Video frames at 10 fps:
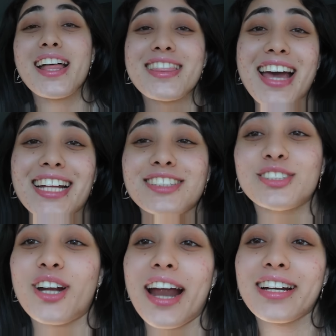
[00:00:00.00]
That's
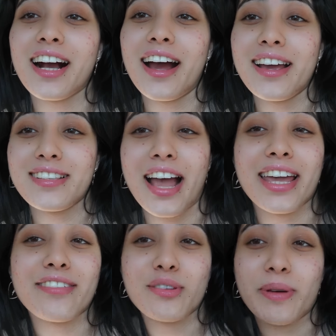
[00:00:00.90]
right, guys. I
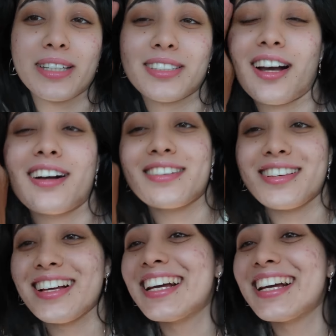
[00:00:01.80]
give the best hugs.